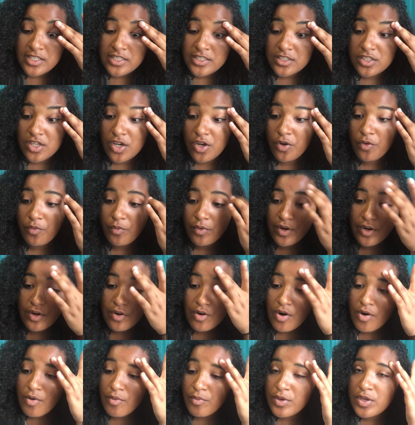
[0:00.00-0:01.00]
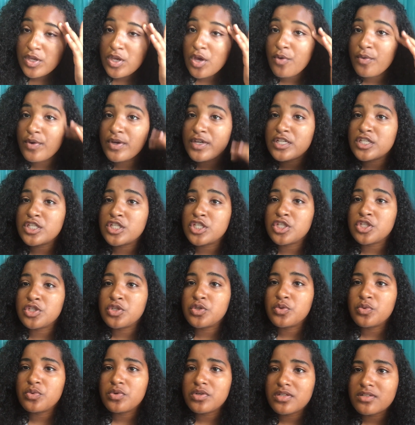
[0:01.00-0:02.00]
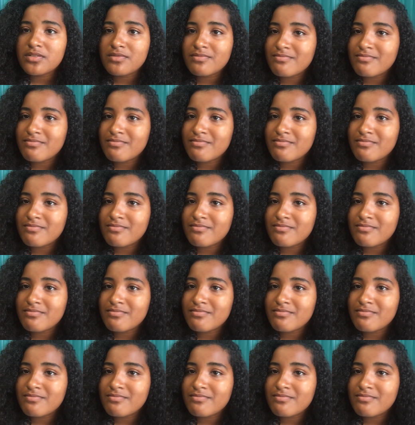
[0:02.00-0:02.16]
So where are we going to